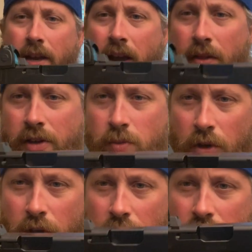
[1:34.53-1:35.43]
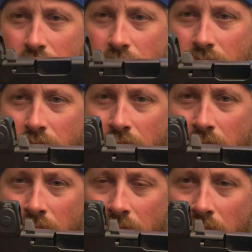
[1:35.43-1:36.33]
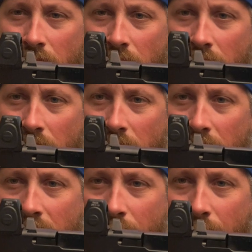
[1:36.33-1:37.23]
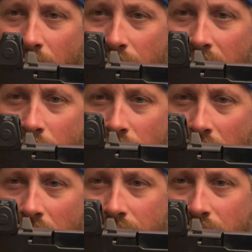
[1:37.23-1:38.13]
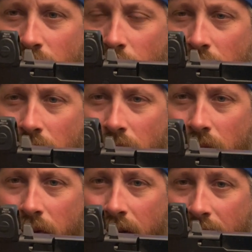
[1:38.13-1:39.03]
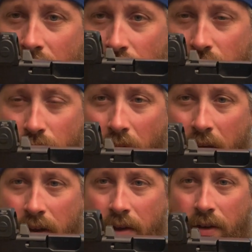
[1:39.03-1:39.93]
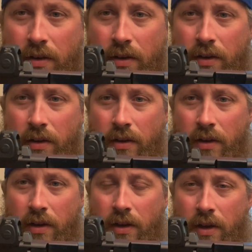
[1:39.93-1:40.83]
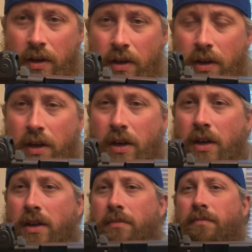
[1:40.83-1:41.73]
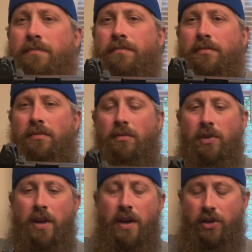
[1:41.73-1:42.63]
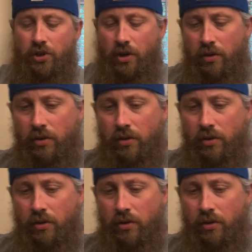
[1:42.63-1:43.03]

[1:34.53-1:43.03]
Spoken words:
this one looks, and I thought that I would love this one, and I do like it. I'll kind of show you